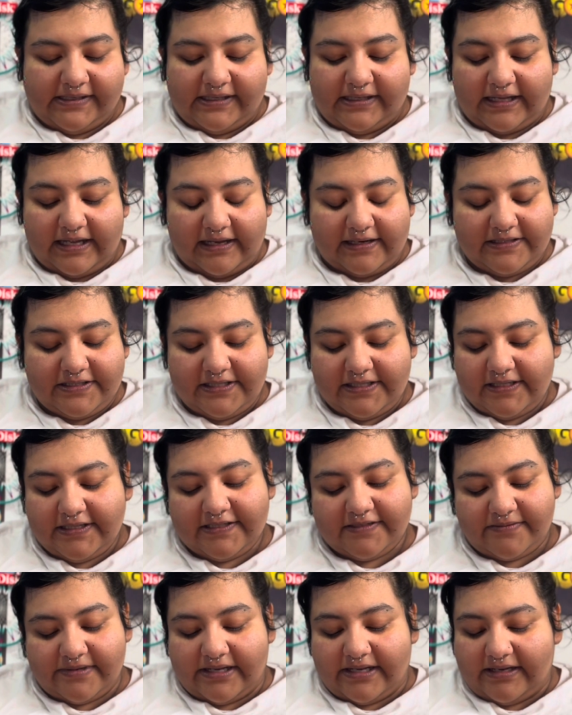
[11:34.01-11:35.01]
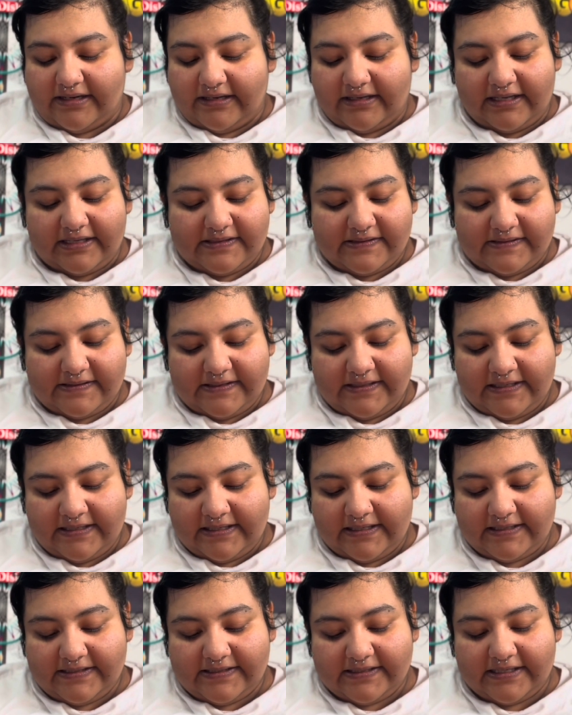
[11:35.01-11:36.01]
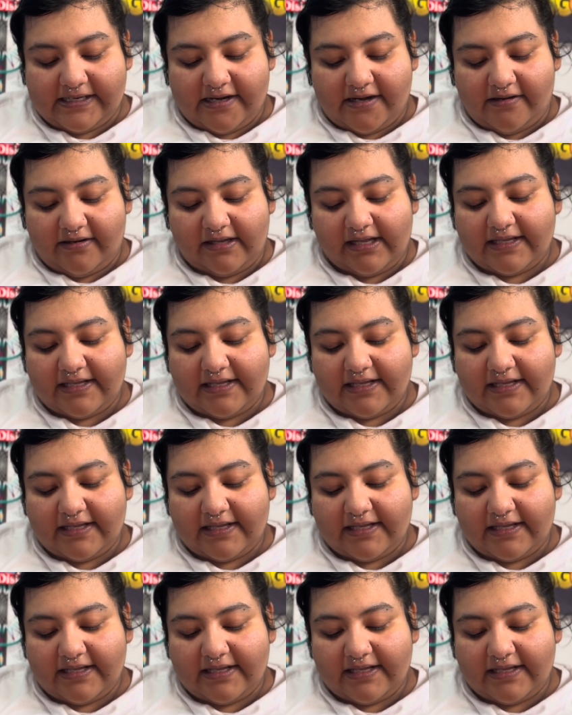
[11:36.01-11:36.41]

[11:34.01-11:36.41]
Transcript: Like, jeez, man, that's scary.